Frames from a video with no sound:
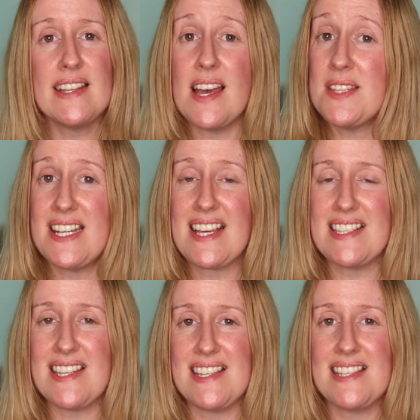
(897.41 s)
Now, the
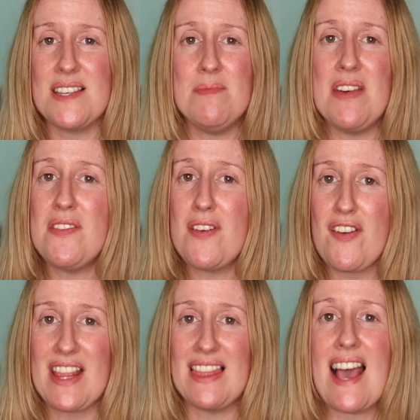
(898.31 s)
next item and the
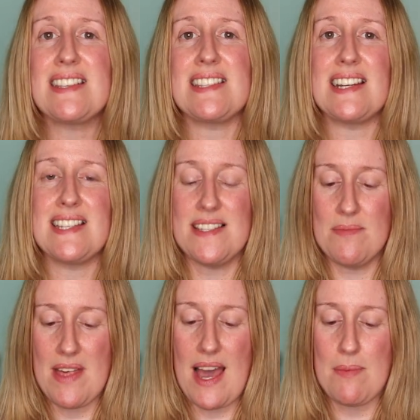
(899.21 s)
very last
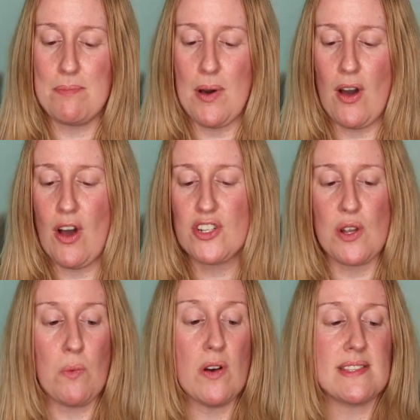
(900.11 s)
item that I
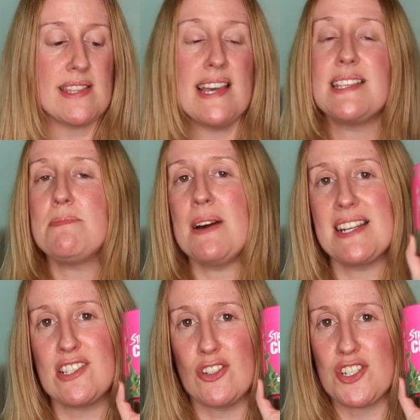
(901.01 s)
bought was this
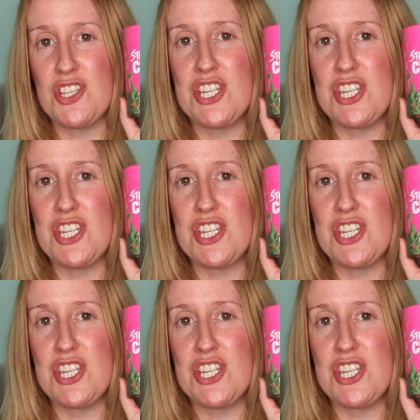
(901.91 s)
by Dr.